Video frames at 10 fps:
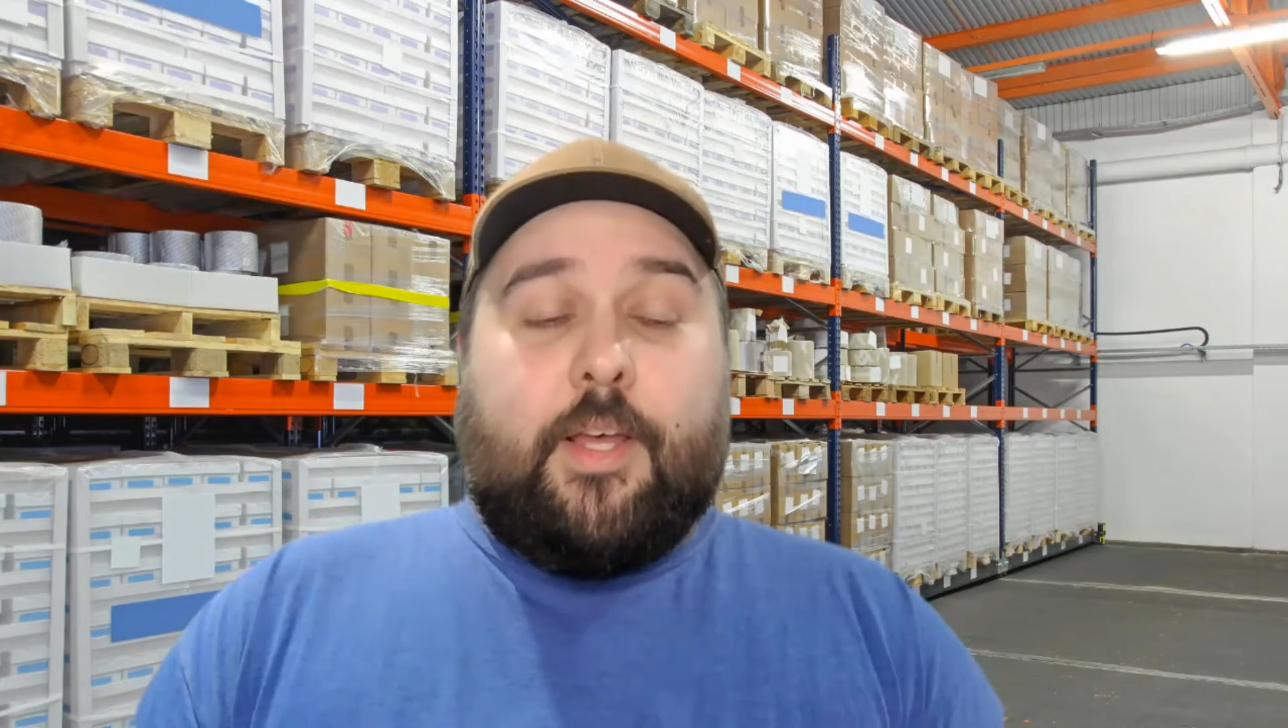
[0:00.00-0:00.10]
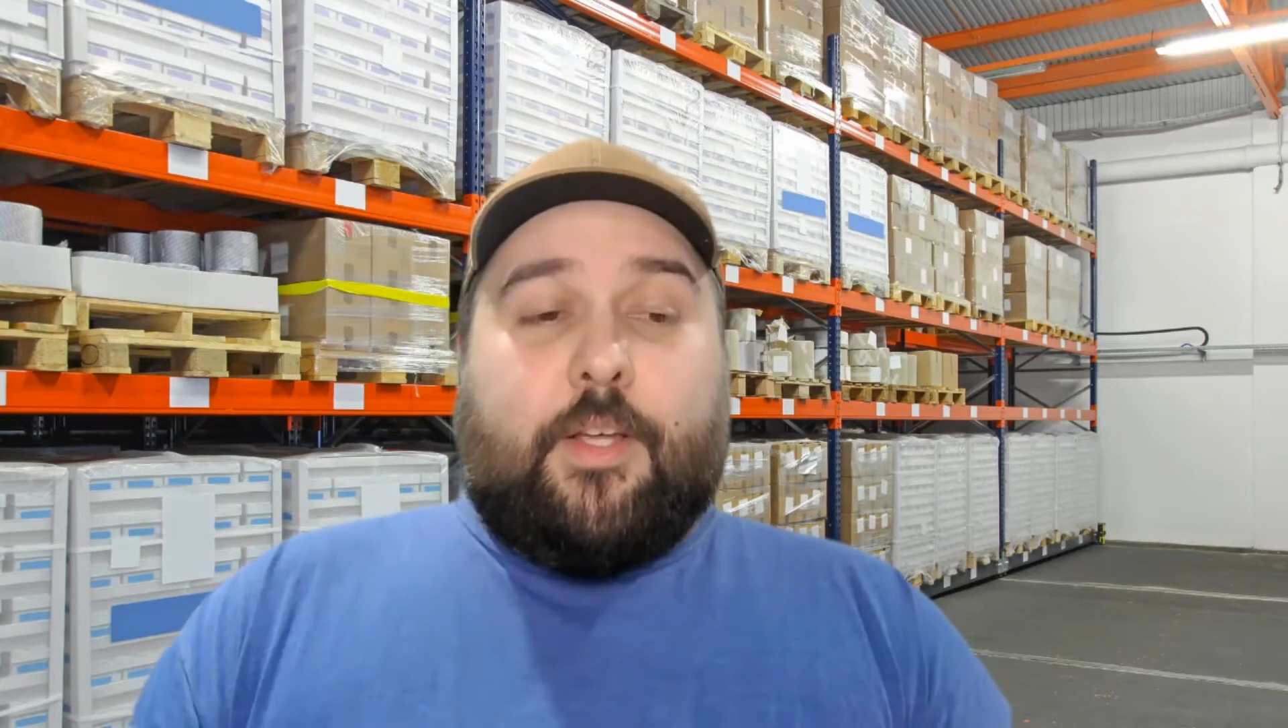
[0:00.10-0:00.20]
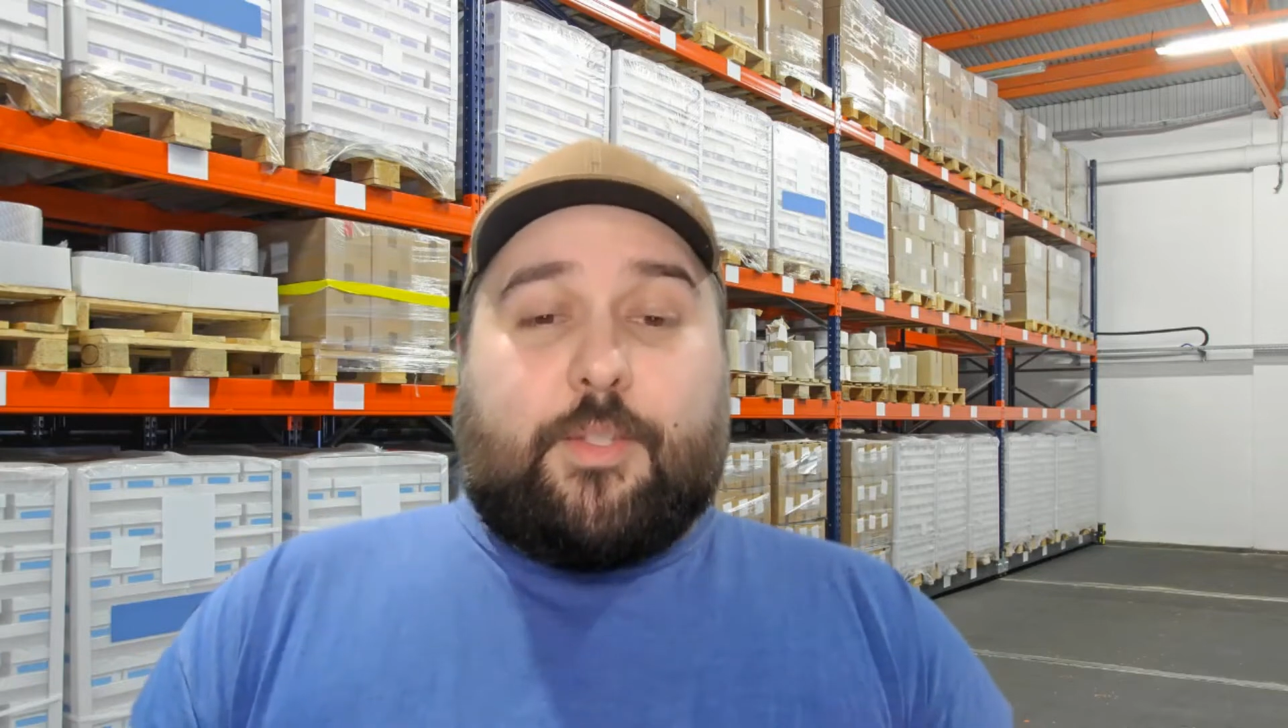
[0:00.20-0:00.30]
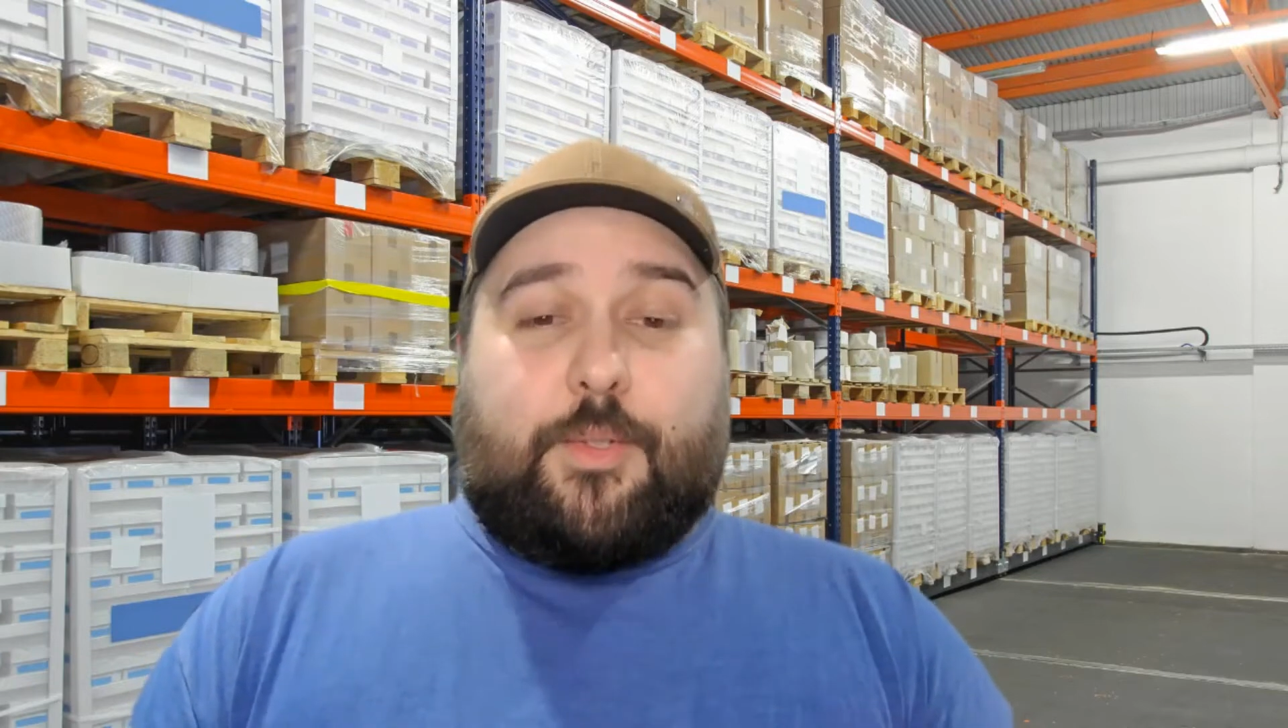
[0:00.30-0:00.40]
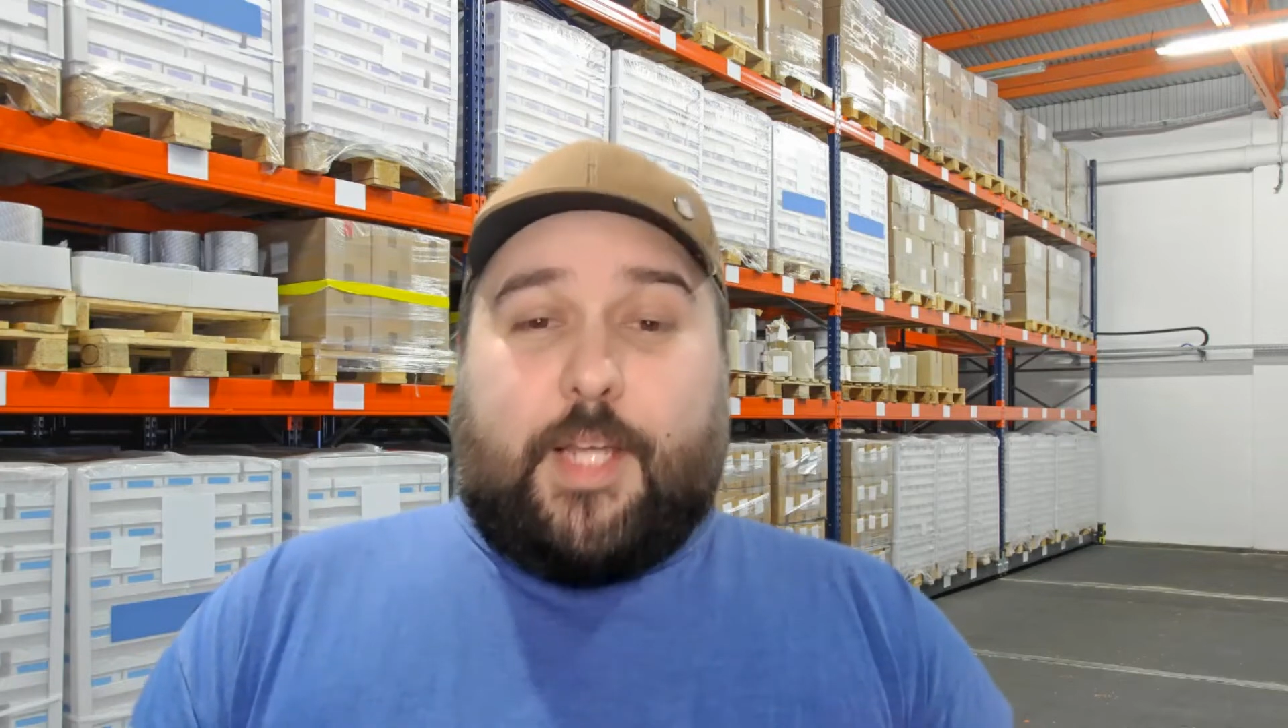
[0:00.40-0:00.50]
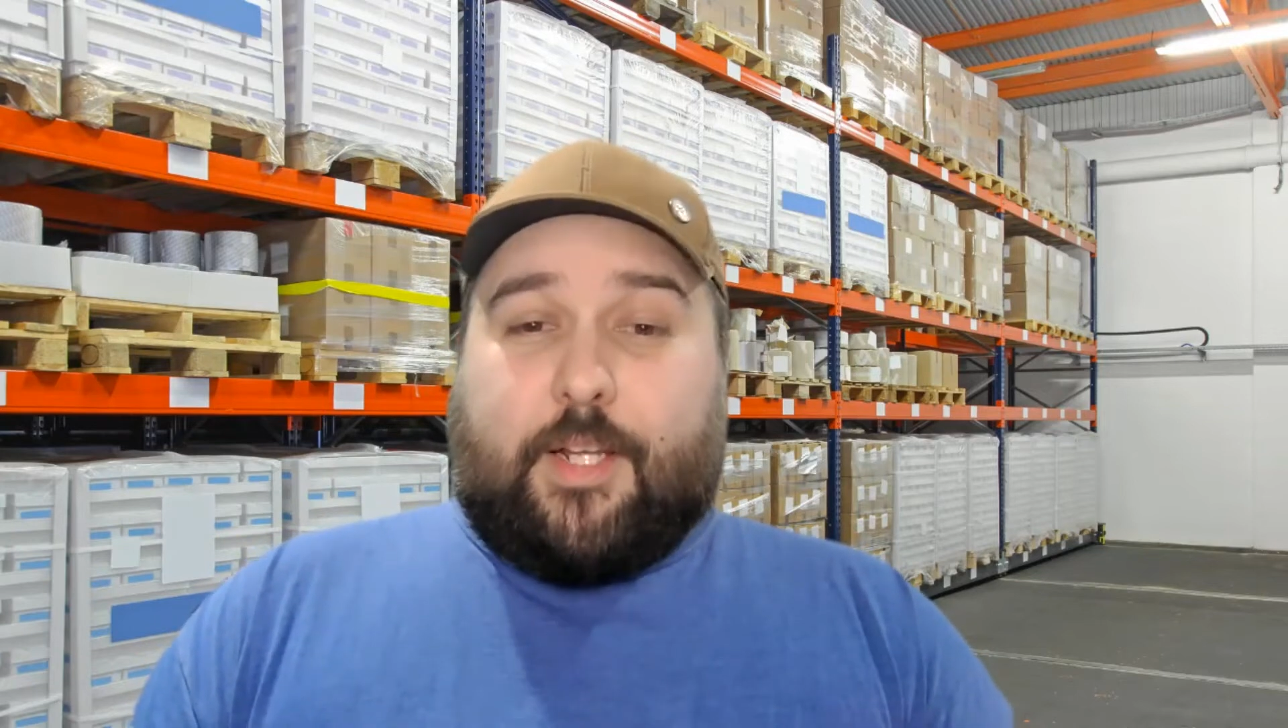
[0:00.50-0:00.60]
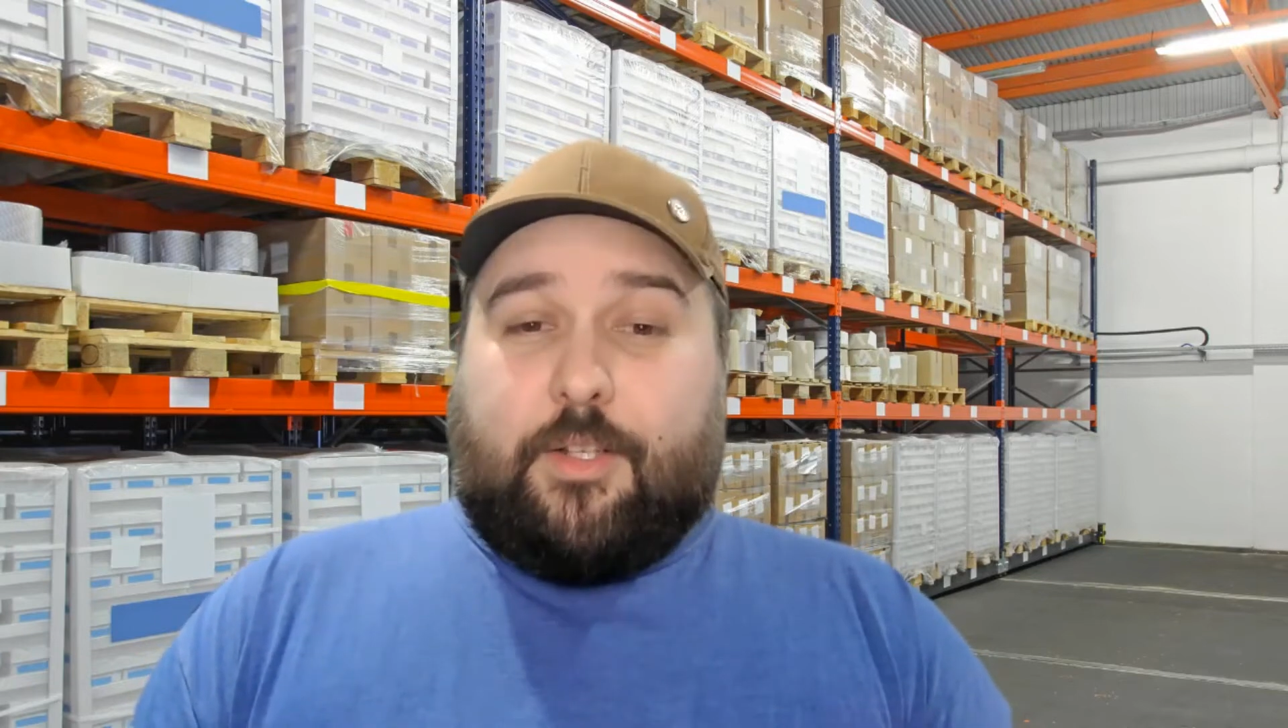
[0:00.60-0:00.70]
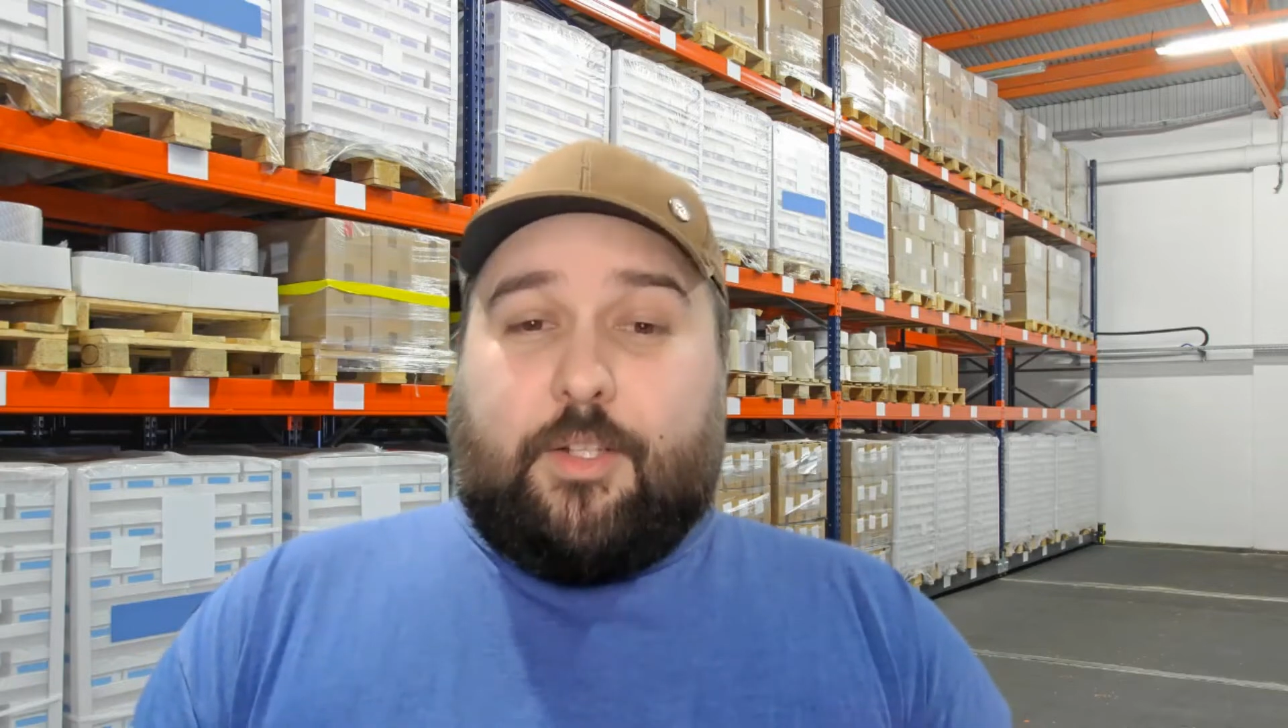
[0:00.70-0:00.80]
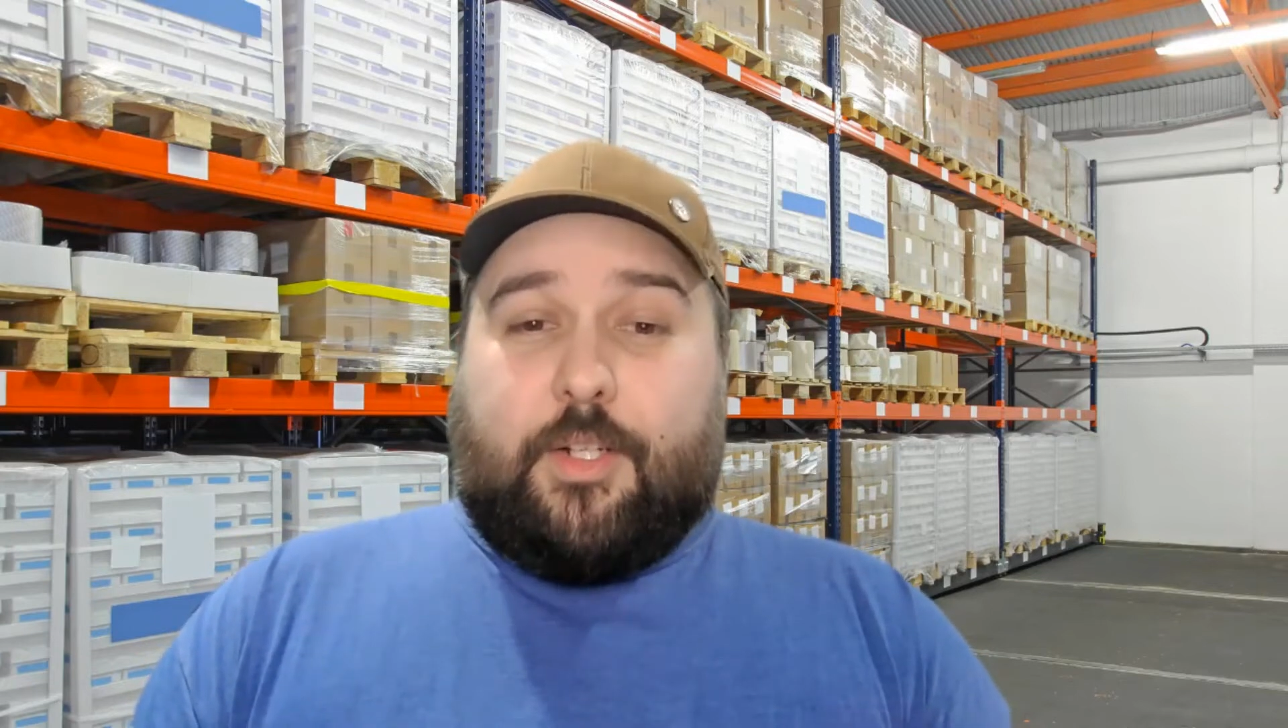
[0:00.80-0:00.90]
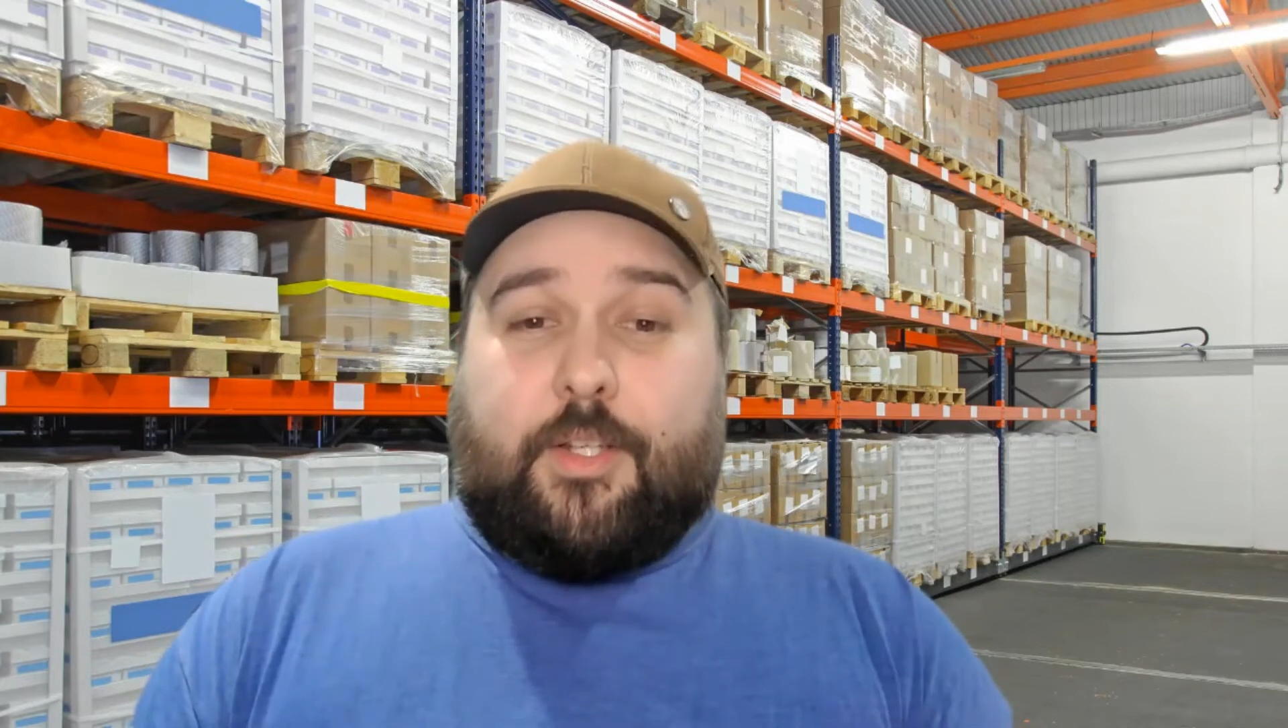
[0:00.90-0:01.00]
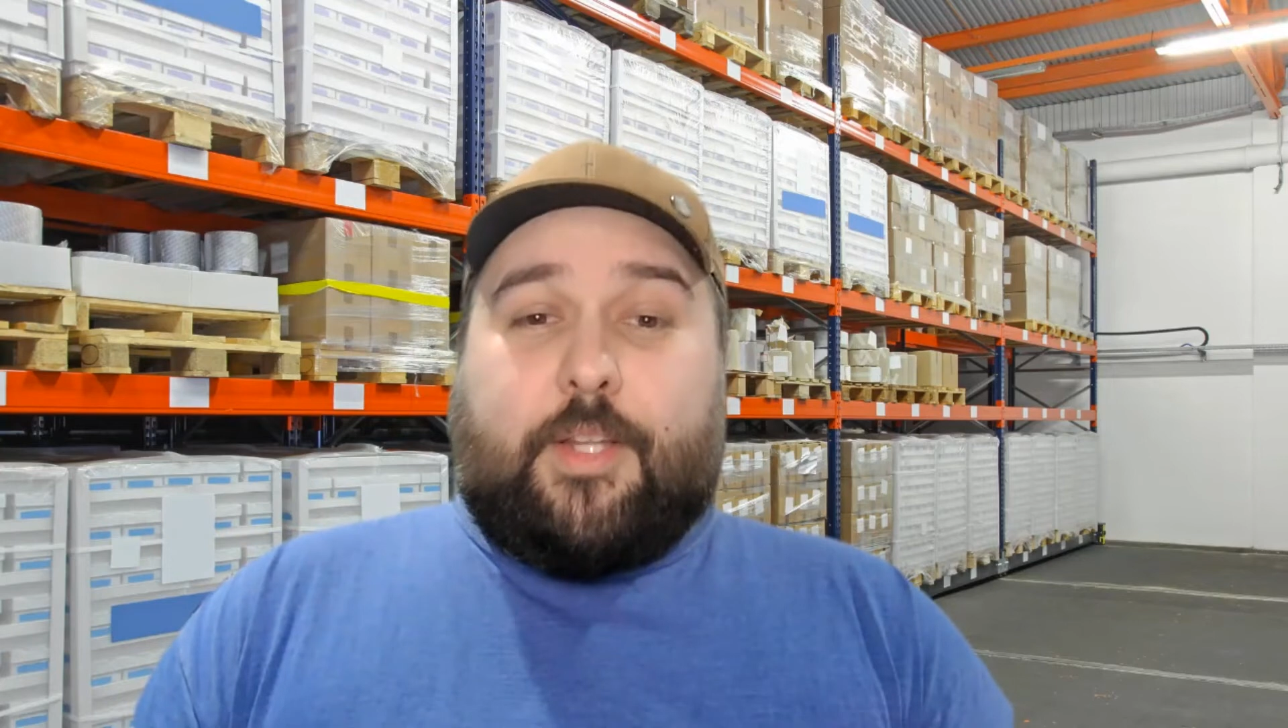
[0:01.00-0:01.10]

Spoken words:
So take a look.